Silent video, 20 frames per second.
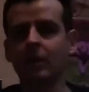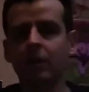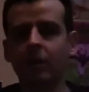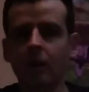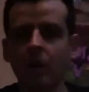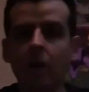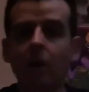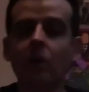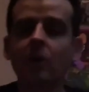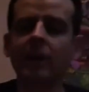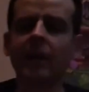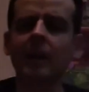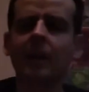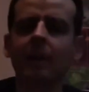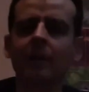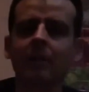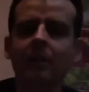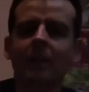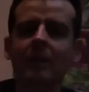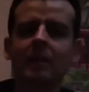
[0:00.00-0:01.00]
Oh yeah,
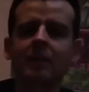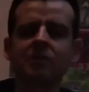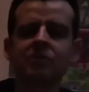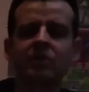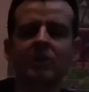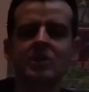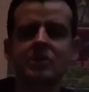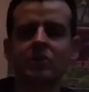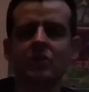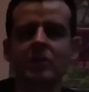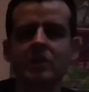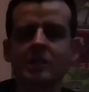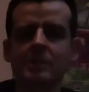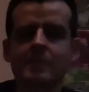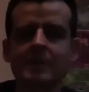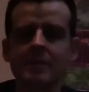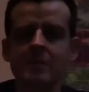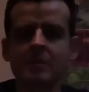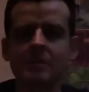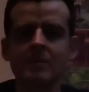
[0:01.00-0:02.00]
and as far as
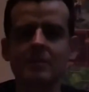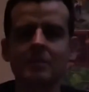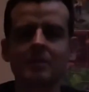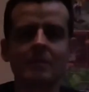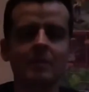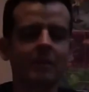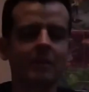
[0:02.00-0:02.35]
Christmas,